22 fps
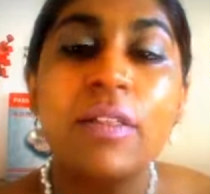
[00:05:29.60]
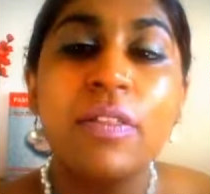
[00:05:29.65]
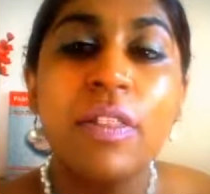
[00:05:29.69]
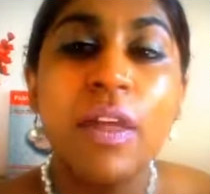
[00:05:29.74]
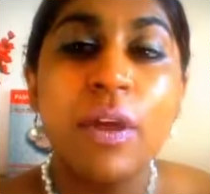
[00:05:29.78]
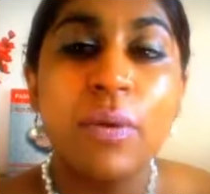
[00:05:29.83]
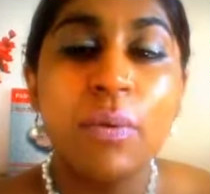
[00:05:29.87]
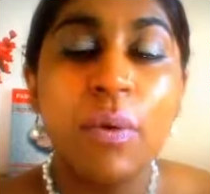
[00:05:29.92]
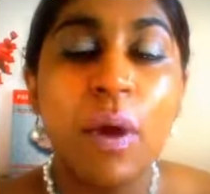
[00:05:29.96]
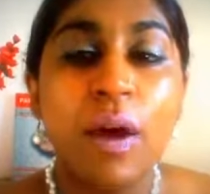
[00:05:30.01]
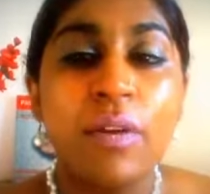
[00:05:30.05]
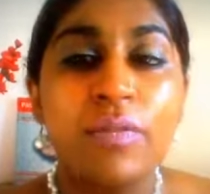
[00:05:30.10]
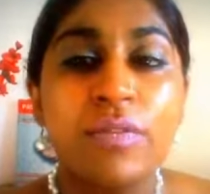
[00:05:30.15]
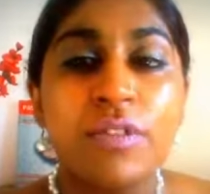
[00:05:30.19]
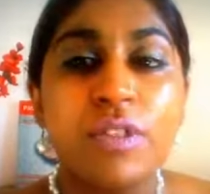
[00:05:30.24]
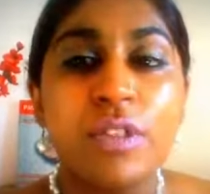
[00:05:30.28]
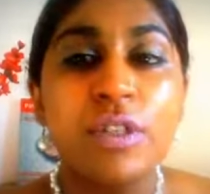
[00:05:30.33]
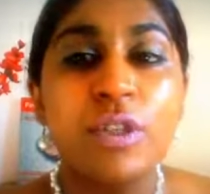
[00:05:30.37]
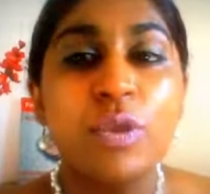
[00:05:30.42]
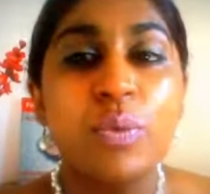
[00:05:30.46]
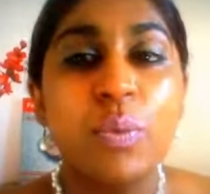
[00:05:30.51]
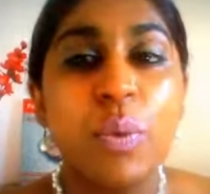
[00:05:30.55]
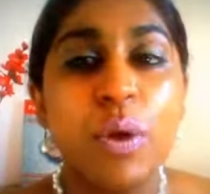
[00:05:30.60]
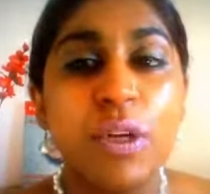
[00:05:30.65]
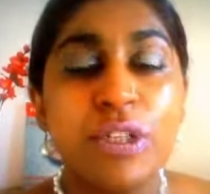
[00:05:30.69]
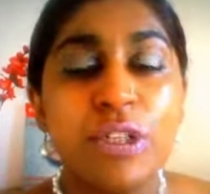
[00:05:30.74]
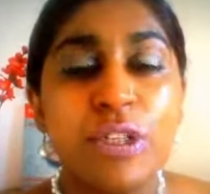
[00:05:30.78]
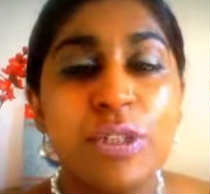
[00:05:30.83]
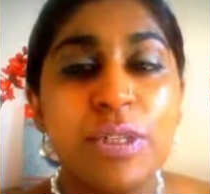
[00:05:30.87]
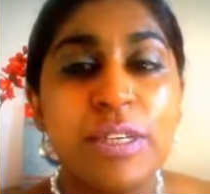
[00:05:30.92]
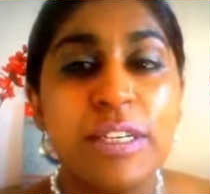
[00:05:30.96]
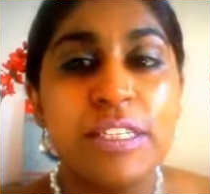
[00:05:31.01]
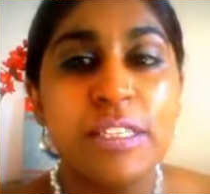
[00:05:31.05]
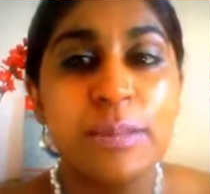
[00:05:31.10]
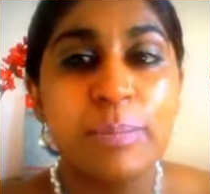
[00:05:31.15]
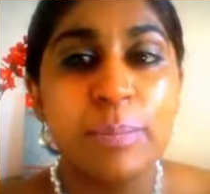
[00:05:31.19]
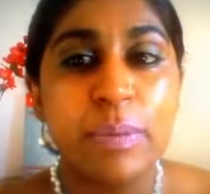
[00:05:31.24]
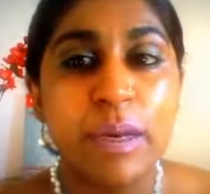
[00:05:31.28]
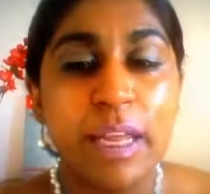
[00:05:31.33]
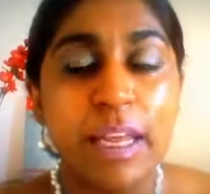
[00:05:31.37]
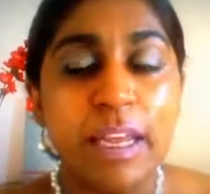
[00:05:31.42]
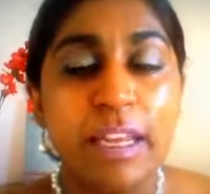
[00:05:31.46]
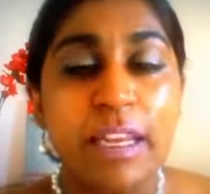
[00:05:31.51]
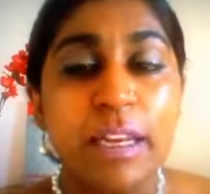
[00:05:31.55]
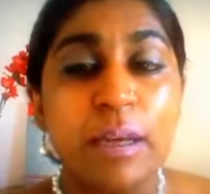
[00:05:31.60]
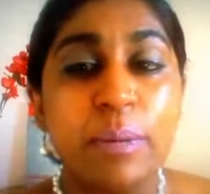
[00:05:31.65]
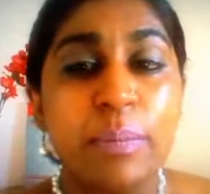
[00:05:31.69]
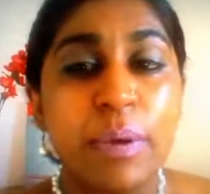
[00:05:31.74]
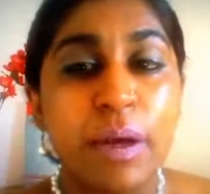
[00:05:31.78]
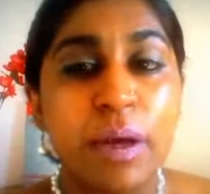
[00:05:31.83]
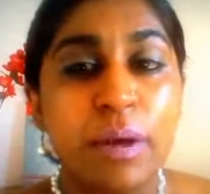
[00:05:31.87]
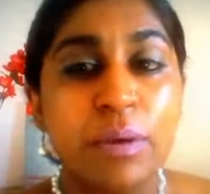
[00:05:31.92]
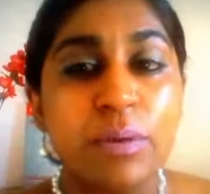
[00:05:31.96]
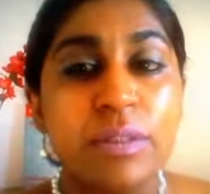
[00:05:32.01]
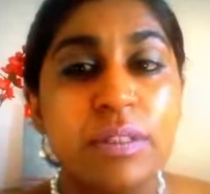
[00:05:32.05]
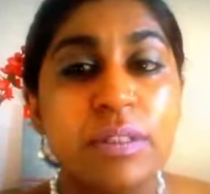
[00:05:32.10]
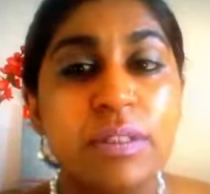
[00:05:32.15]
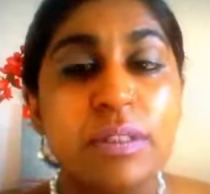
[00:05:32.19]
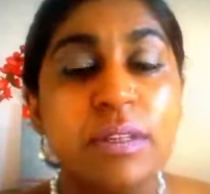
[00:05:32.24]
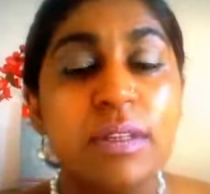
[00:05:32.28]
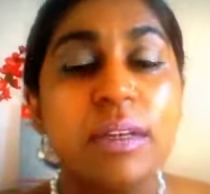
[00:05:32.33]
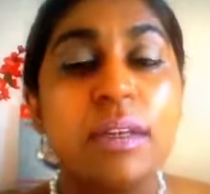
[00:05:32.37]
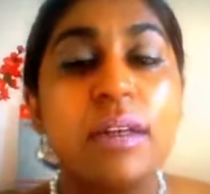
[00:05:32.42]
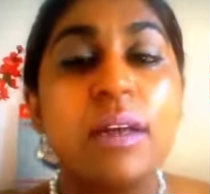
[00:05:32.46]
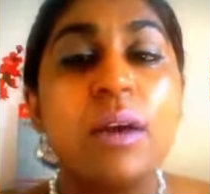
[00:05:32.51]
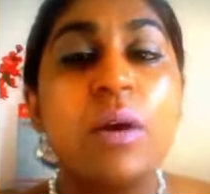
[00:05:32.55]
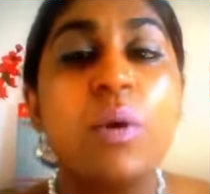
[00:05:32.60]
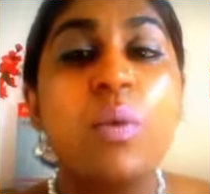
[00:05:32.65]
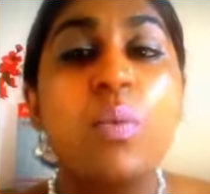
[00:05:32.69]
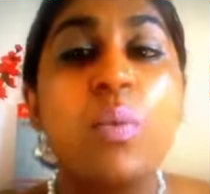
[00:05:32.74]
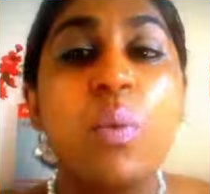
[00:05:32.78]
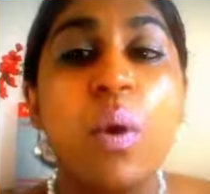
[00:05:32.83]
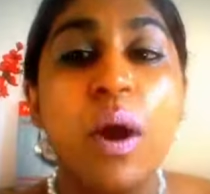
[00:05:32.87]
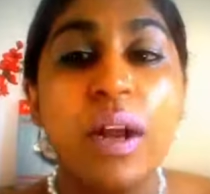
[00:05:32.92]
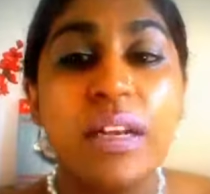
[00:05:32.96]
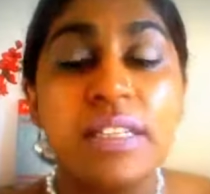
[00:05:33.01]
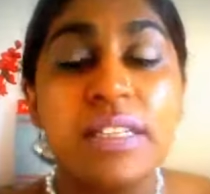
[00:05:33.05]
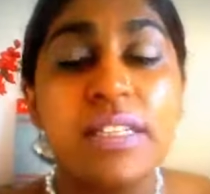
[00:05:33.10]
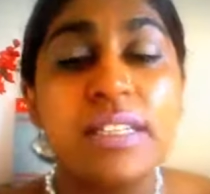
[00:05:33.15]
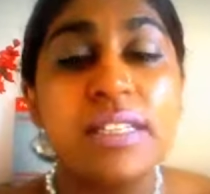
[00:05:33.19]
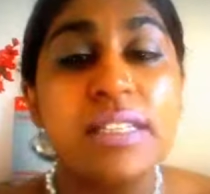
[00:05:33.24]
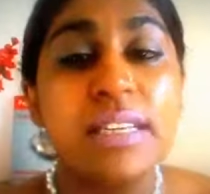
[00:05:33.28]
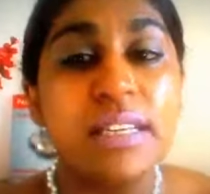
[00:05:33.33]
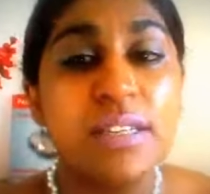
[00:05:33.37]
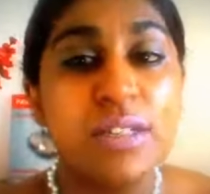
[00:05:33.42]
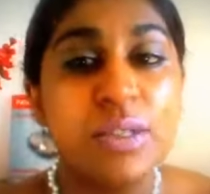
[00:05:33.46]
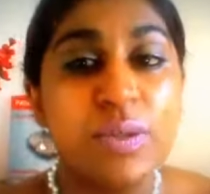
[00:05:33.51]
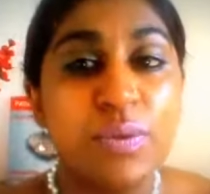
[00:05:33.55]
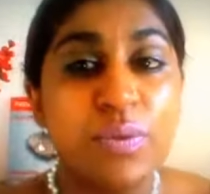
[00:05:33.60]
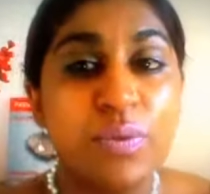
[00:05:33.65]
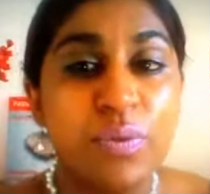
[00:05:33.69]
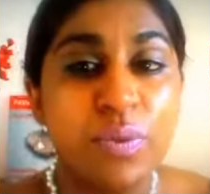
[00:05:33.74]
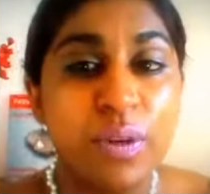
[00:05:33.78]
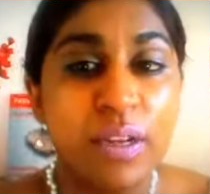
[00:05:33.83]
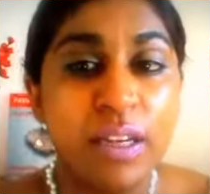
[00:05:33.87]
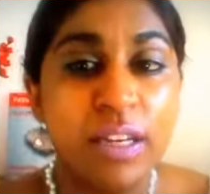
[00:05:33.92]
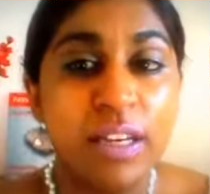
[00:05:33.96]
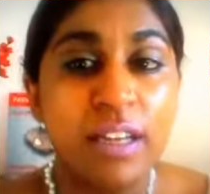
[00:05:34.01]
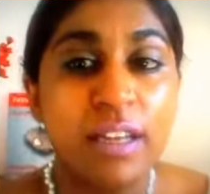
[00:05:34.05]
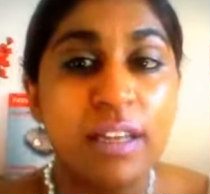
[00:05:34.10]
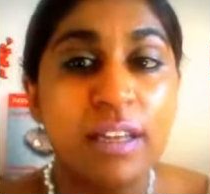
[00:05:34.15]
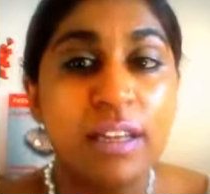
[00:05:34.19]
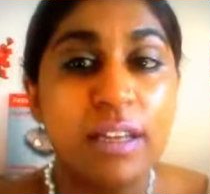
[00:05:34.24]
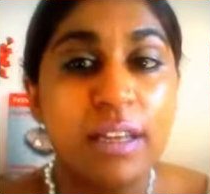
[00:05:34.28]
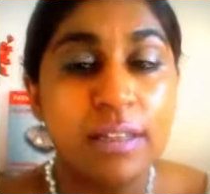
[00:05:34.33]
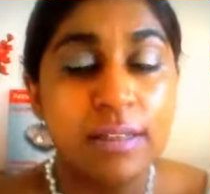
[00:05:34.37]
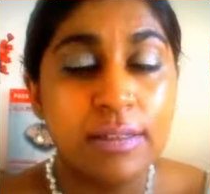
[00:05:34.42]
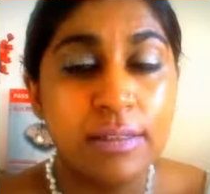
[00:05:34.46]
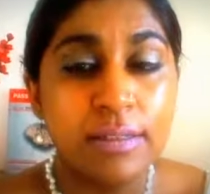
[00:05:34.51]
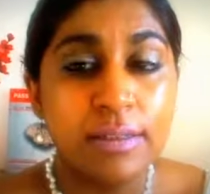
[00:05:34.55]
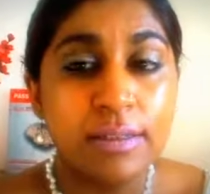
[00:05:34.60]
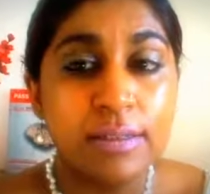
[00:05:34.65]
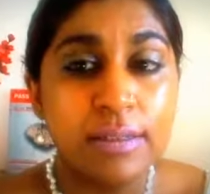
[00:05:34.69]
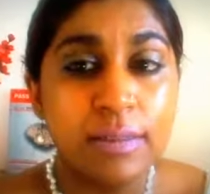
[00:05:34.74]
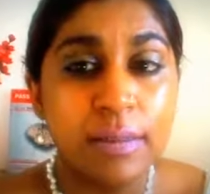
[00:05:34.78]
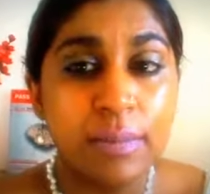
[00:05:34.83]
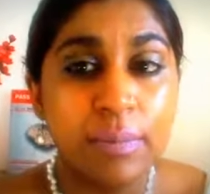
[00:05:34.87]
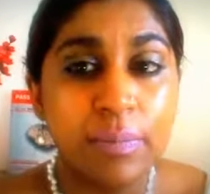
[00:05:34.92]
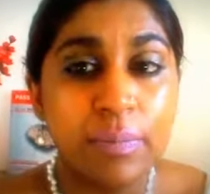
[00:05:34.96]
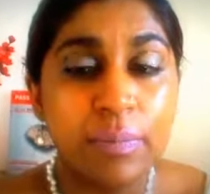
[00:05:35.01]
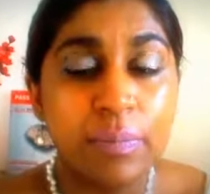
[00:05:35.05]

Thereafter, you want to explain about what schizophrenia is.